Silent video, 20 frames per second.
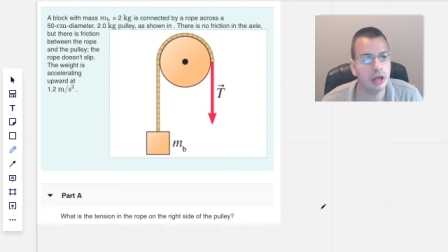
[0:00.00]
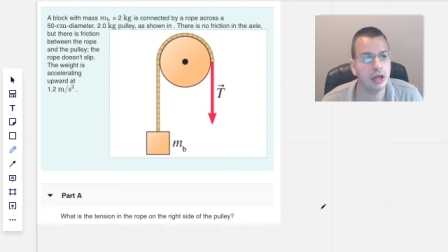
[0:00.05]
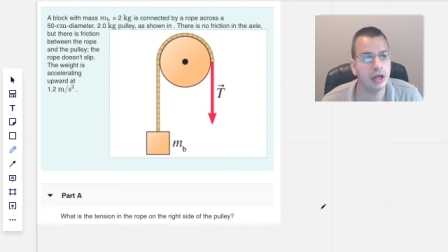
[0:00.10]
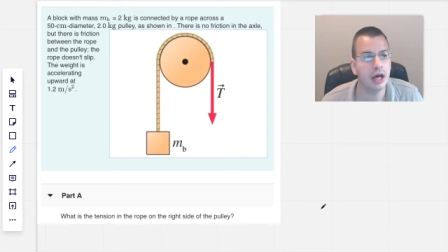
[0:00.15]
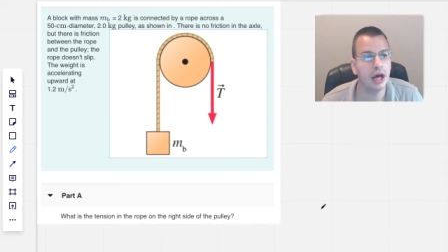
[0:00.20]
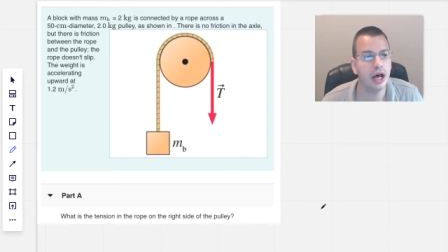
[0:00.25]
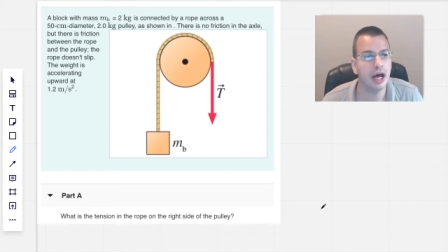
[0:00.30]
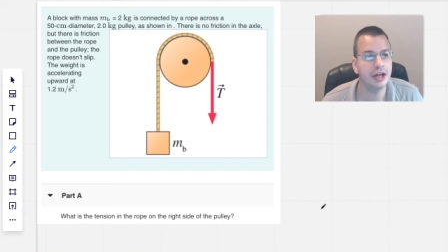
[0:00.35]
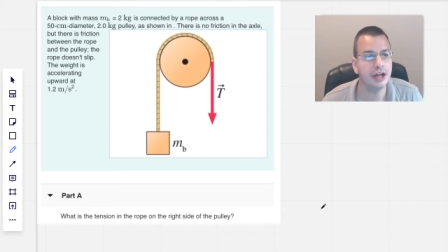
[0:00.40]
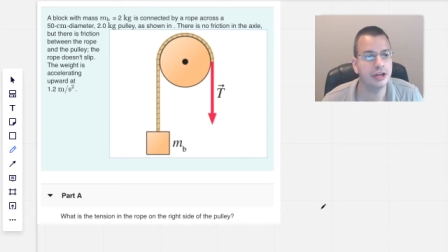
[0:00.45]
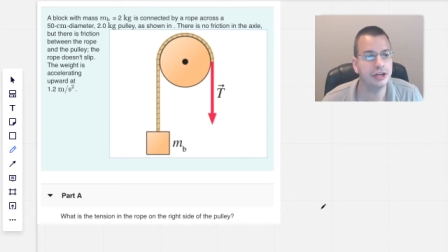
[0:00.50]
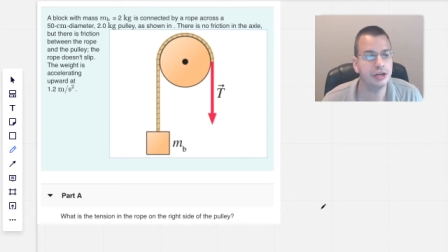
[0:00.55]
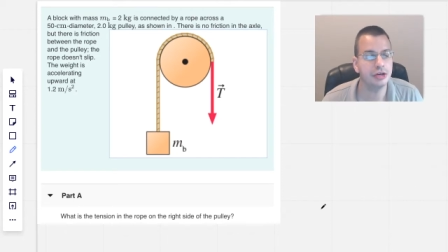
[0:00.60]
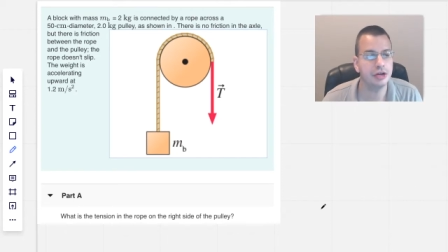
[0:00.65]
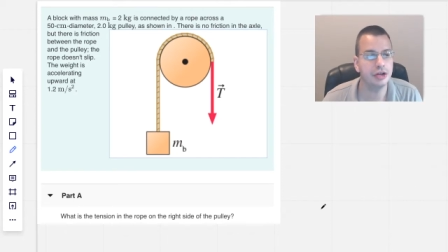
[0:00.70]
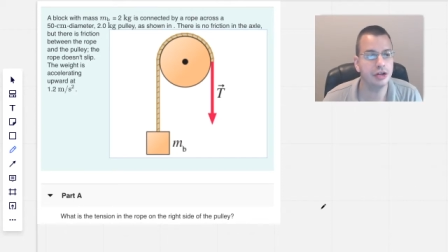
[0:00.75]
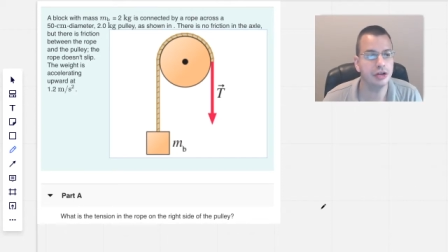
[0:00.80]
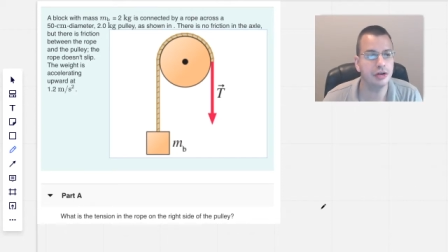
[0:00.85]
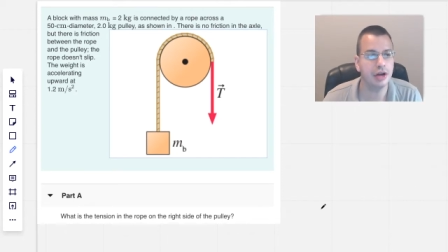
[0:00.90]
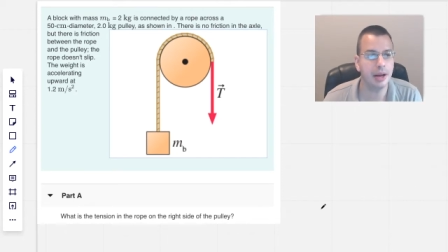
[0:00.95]
Uh, 2
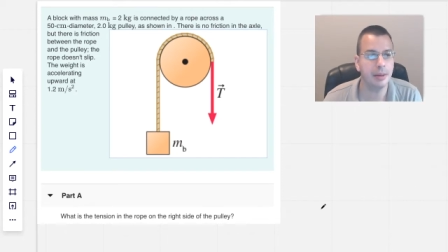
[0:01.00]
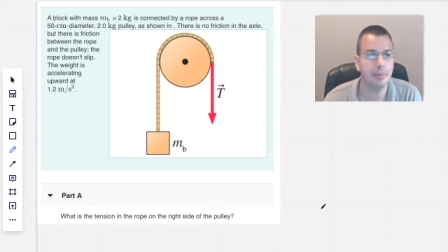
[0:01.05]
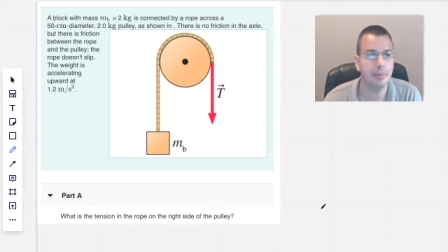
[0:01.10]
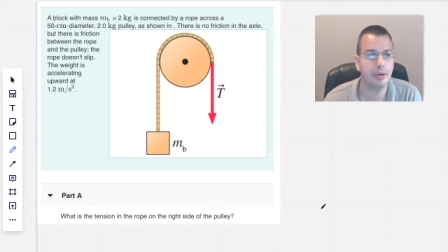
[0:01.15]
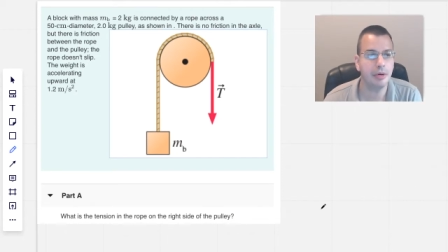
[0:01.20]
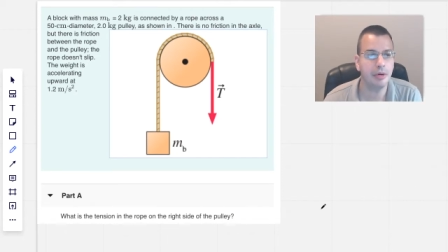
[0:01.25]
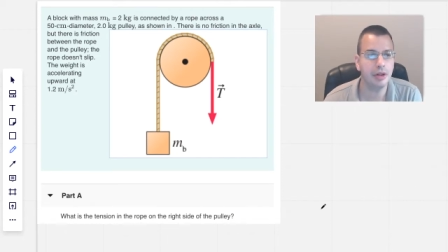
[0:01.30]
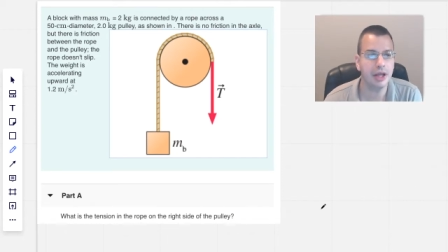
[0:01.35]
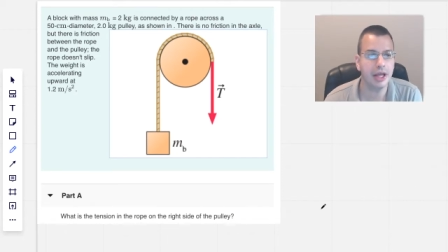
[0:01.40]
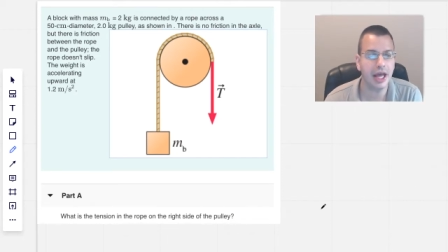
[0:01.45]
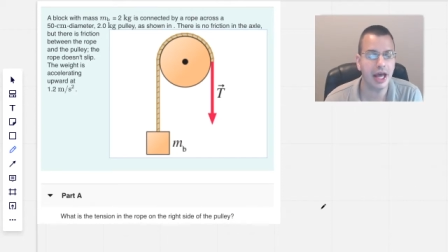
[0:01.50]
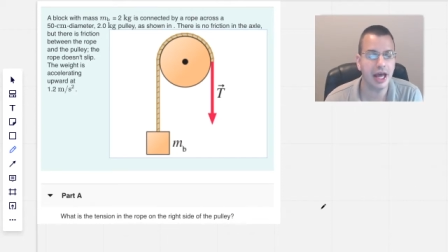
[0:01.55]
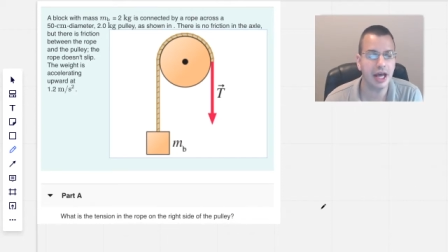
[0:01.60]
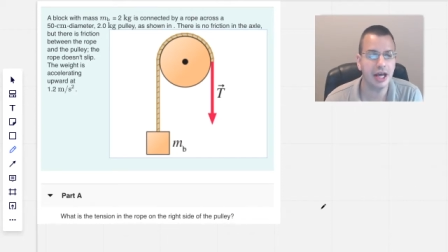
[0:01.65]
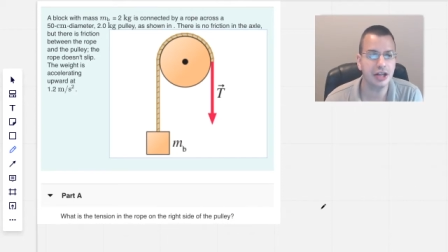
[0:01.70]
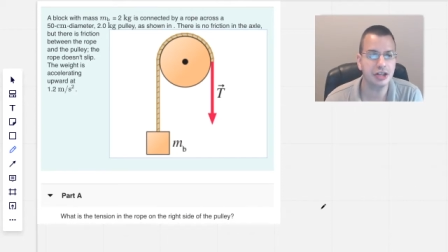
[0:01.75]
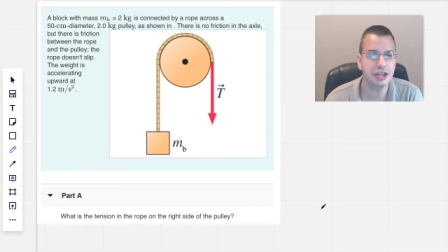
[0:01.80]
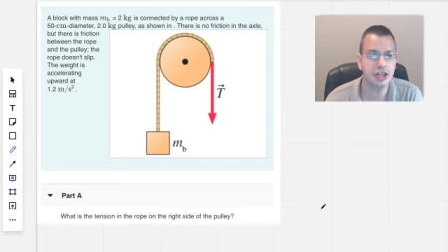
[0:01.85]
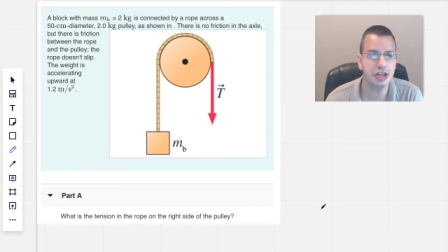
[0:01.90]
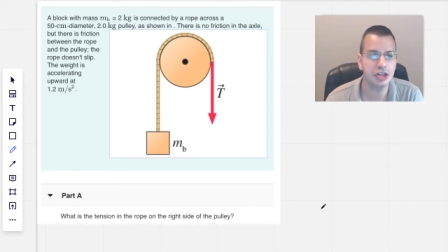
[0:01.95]
kilogram pulley
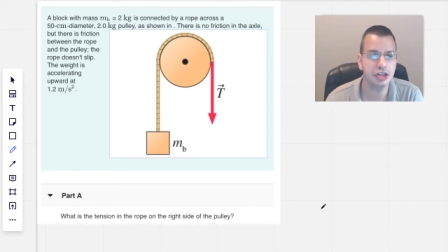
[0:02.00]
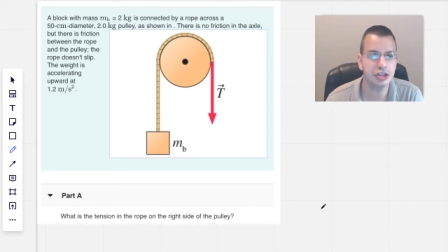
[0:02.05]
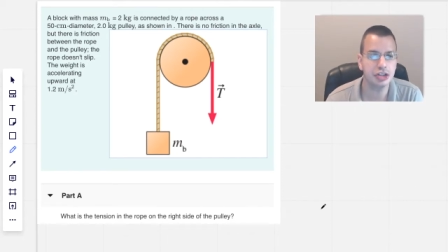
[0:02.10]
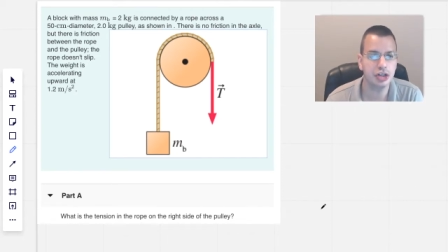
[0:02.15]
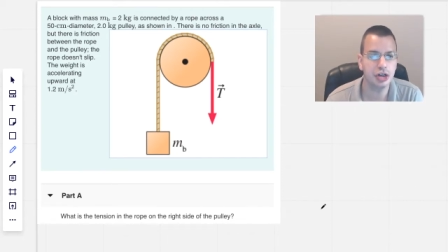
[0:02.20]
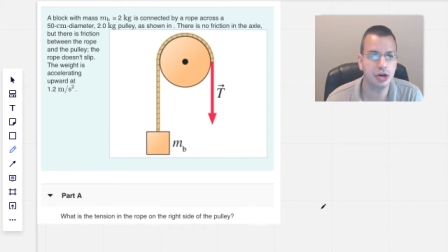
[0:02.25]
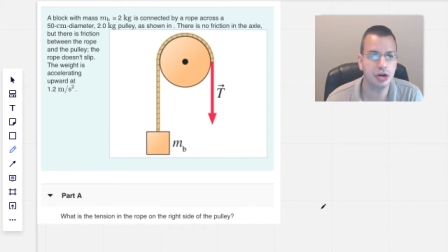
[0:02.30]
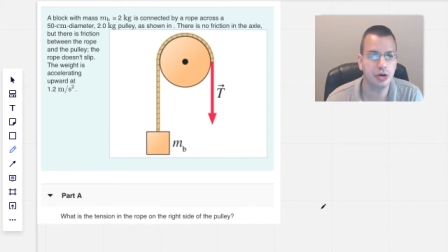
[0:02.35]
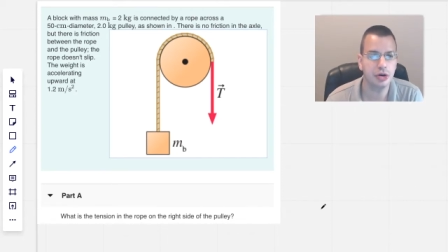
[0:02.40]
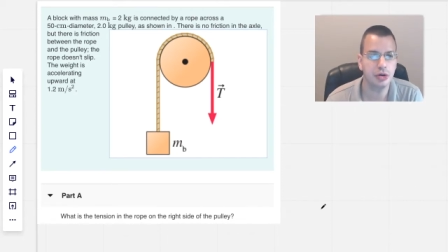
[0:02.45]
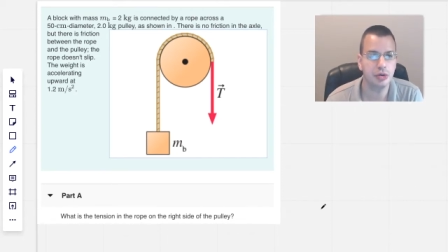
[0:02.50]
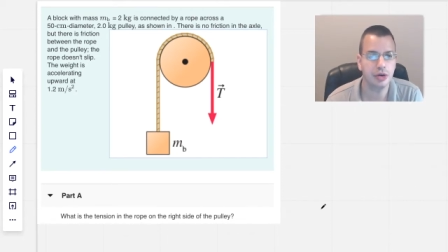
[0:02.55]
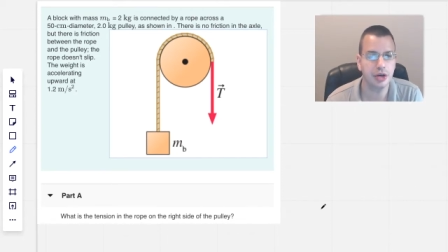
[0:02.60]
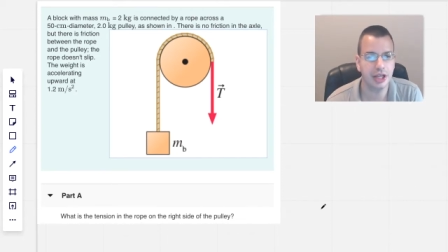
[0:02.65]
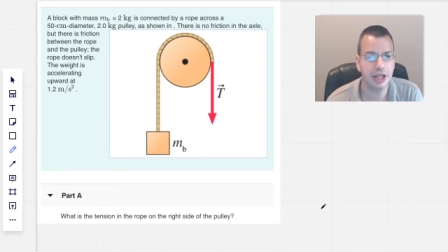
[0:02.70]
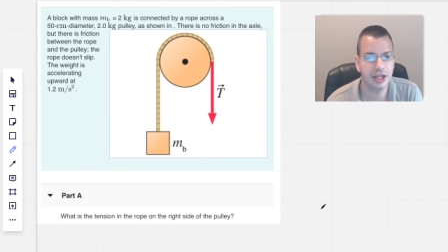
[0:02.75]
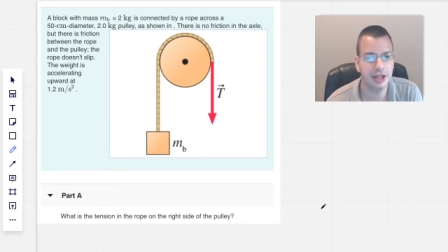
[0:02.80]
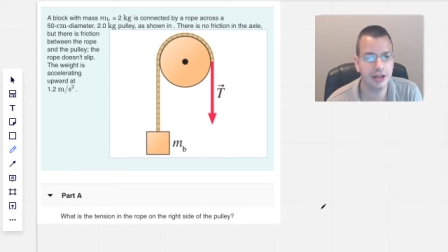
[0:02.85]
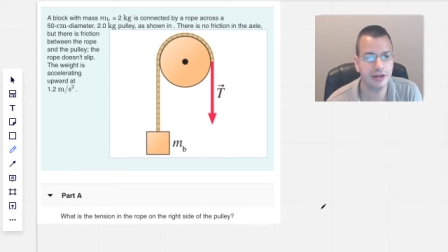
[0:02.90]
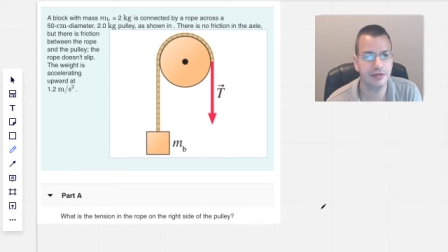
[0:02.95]
as shown
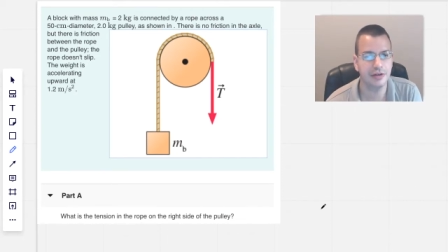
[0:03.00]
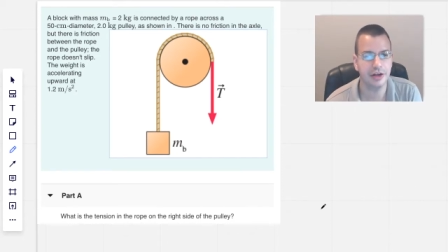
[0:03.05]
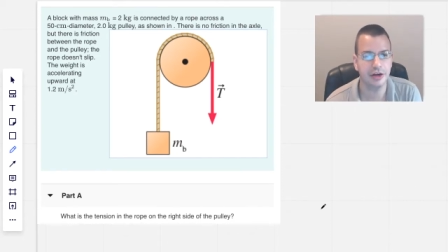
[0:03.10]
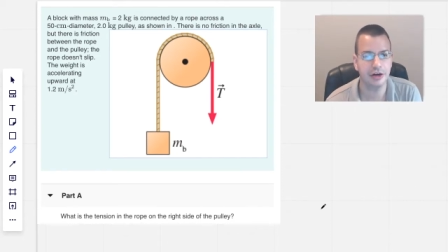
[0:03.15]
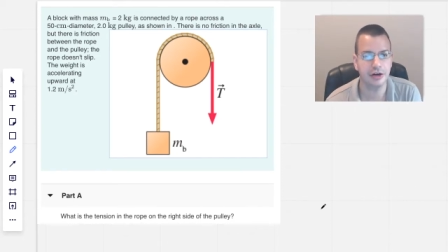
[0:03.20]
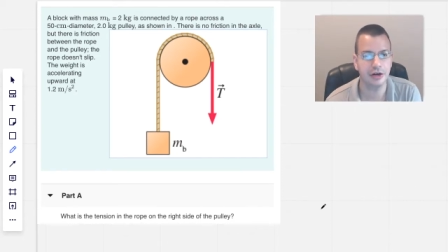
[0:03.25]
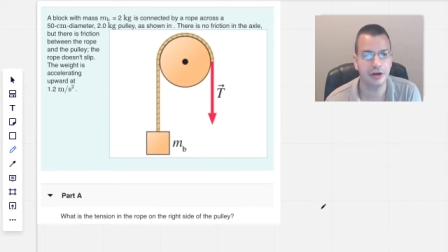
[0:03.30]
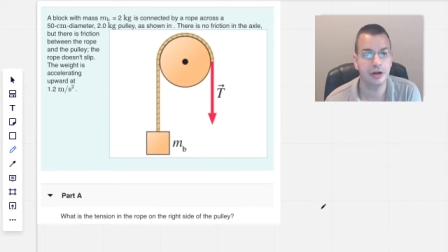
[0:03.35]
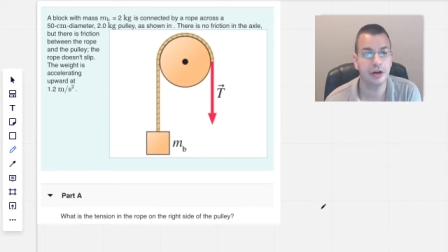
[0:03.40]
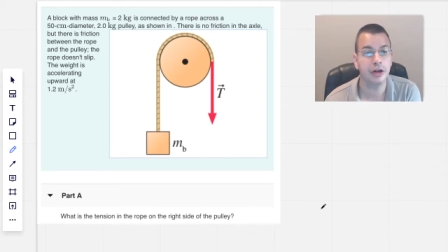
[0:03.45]
in the figure.